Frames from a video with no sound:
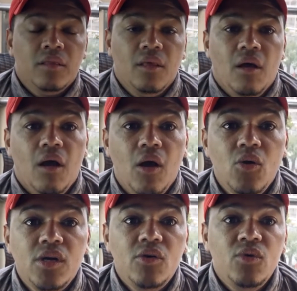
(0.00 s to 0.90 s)
the
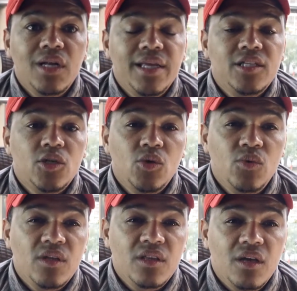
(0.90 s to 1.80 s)
owner will issue you
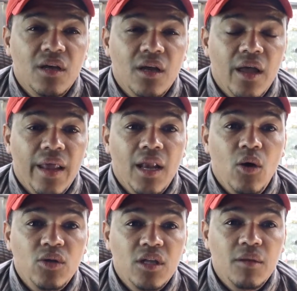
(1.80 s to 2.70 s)
with an
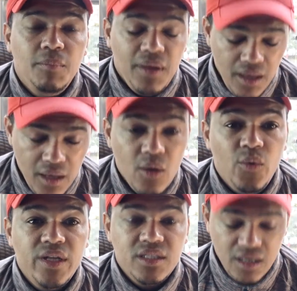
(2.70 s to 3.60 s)
OTP, which